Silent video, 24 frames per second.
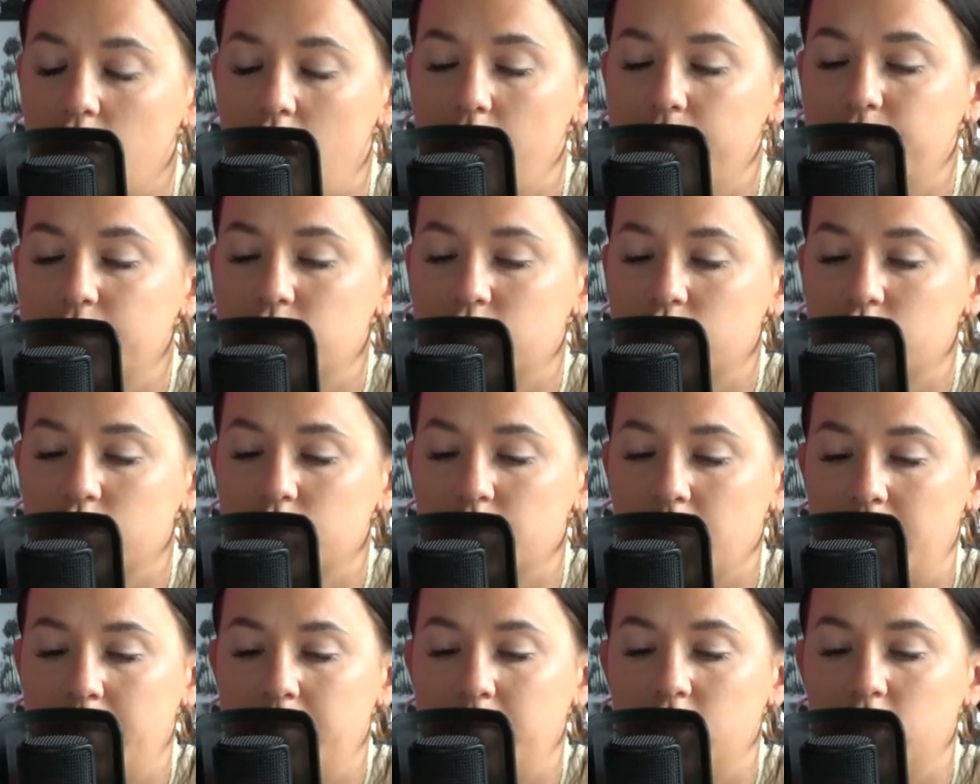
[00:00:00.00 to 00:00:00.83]
officers
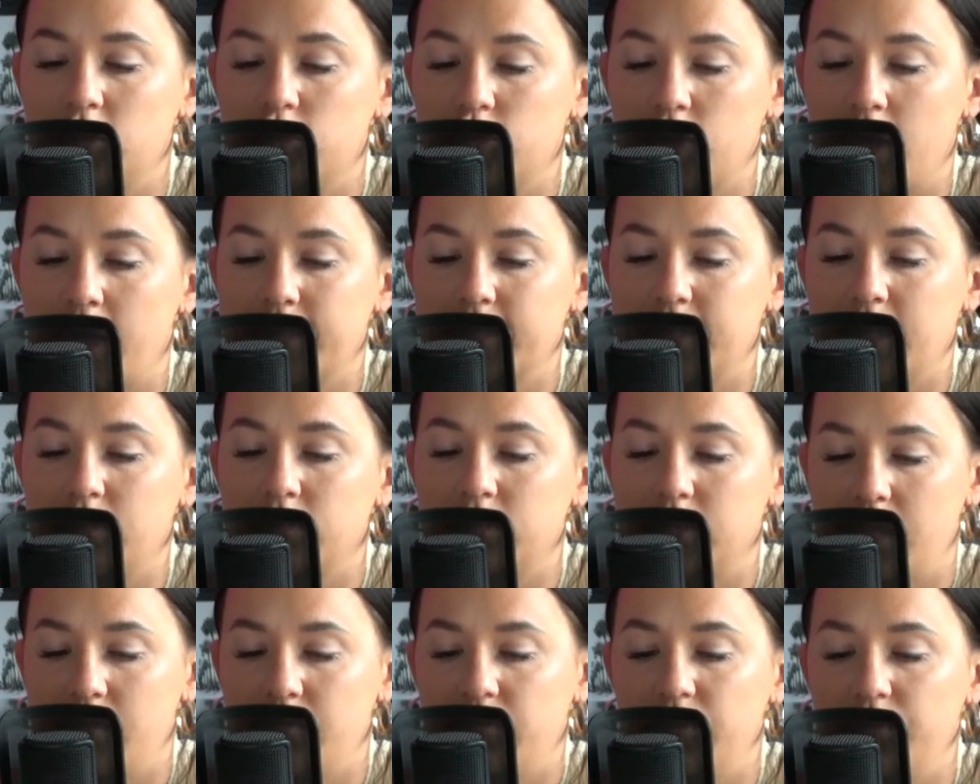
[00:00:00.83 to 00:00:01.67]
were able to track down
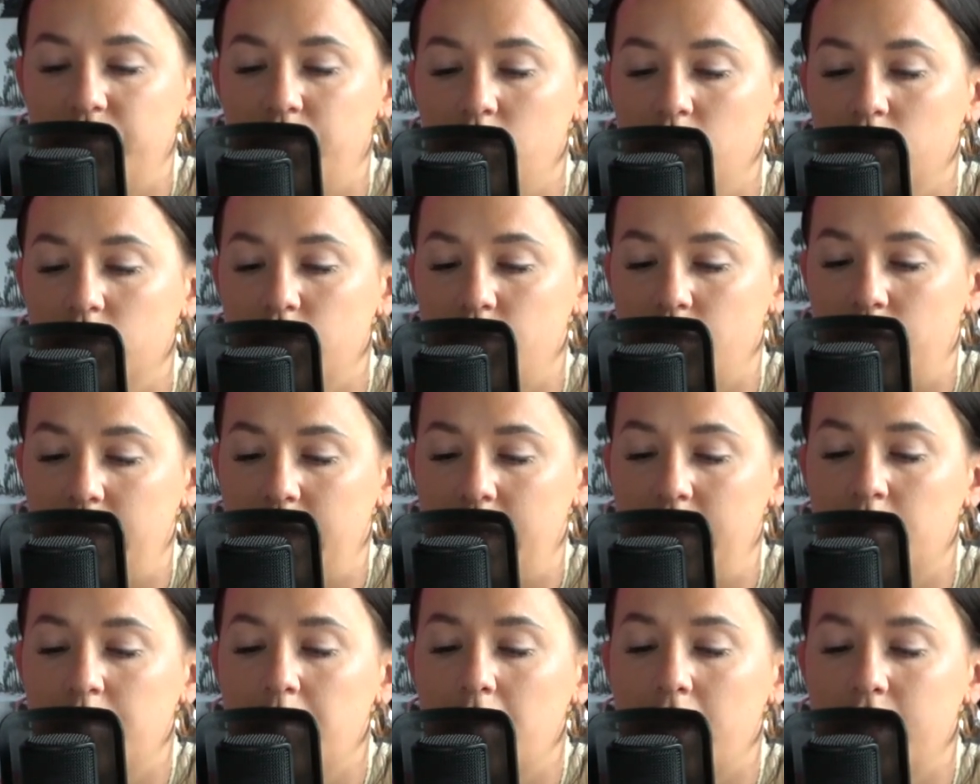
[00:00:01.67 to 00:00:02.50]
David Fuller to an
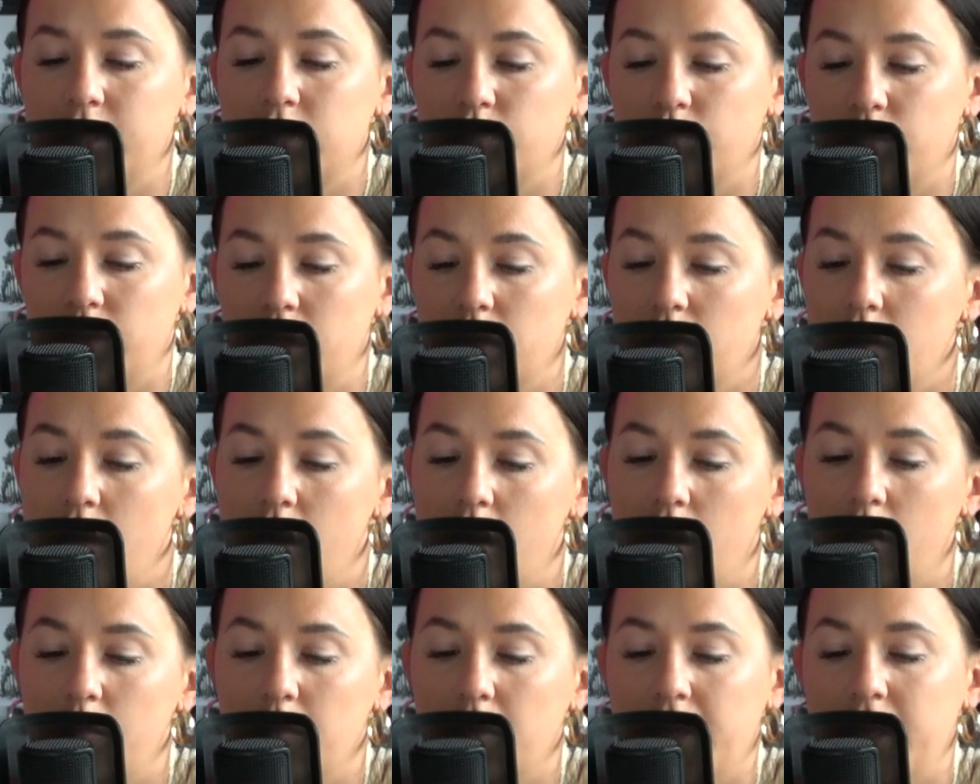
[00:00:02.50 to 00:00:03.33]
Enterprise
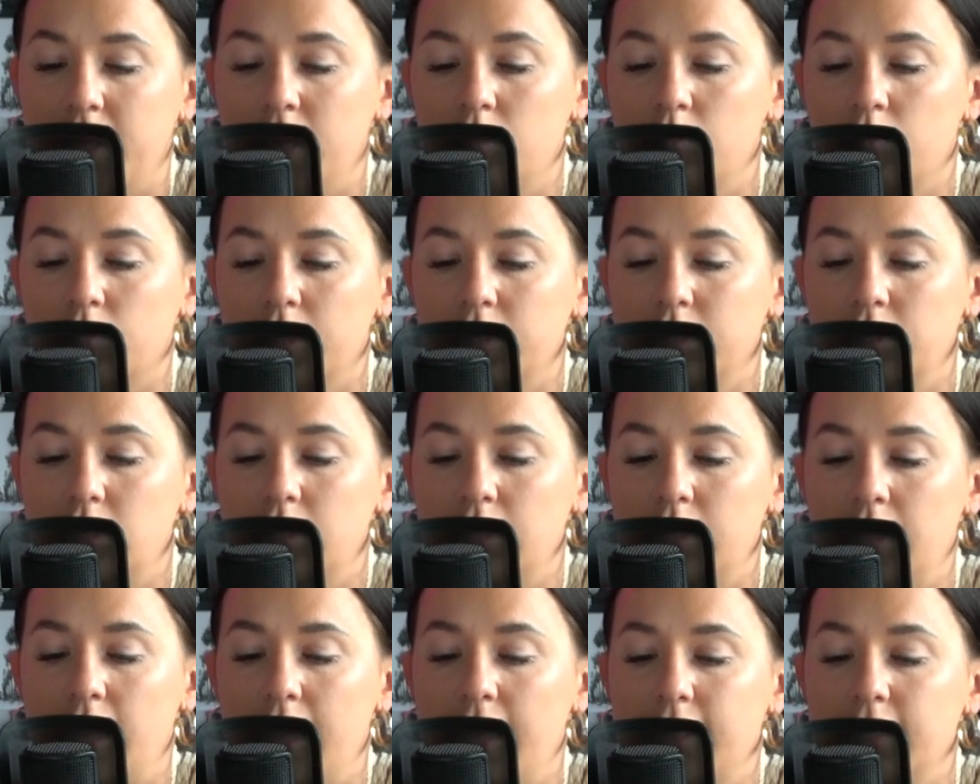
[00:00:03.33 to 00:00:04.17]
rent-a-car where he'd
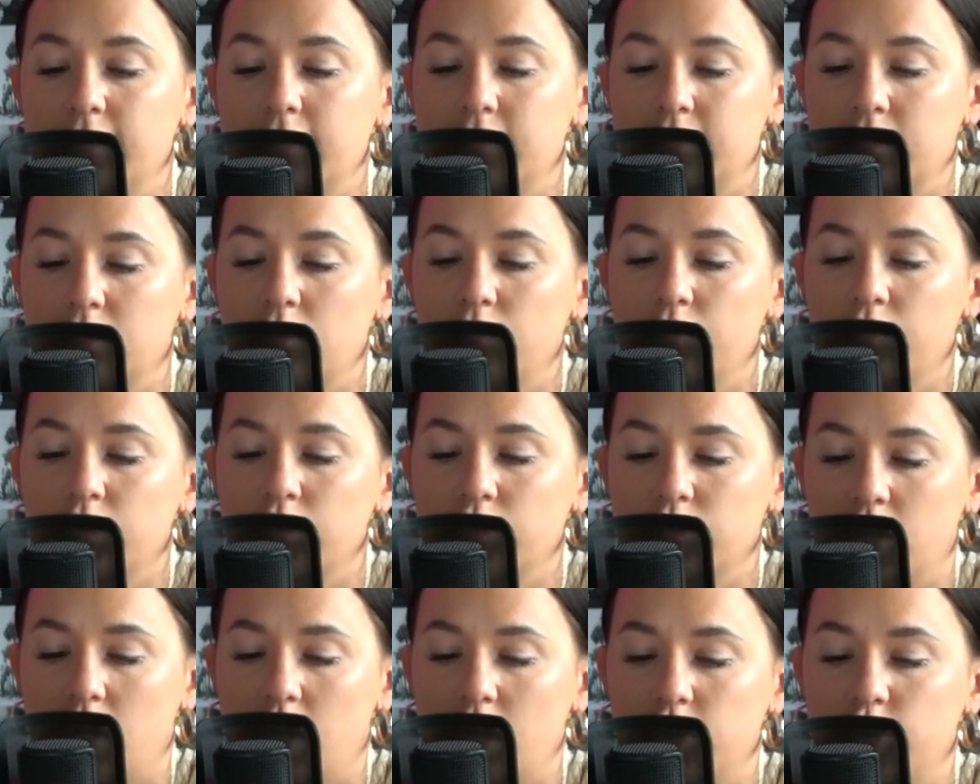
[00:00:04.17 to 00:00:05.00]
rented a silver
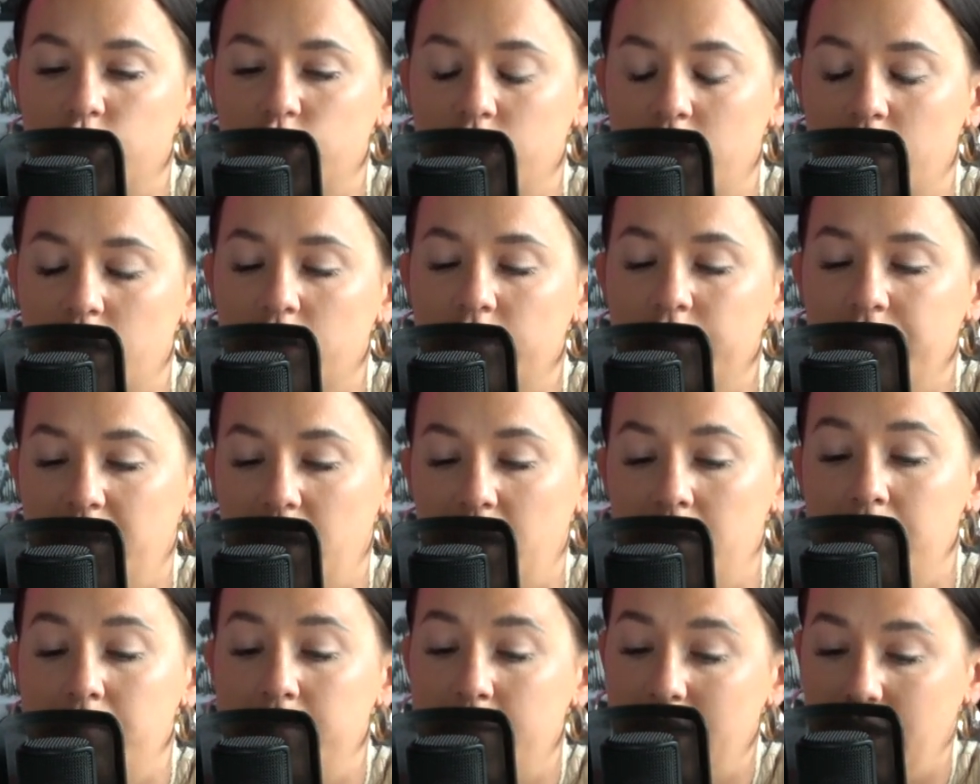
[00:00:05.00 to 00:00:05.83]
Dodge
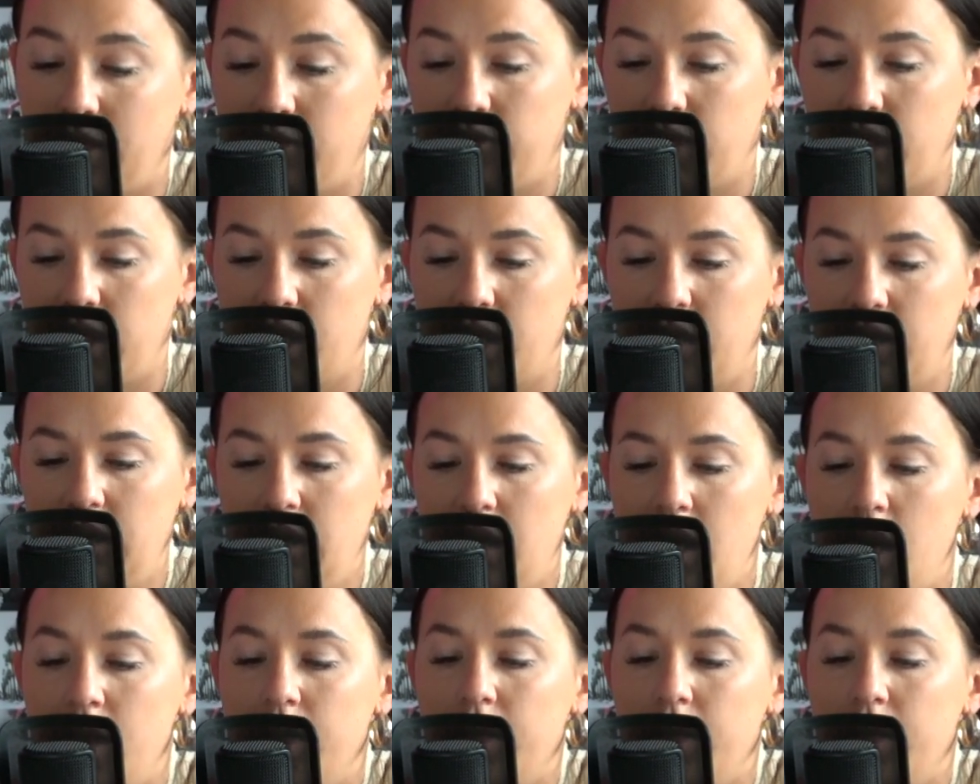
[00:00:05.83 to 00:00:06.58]
Caravan minivan.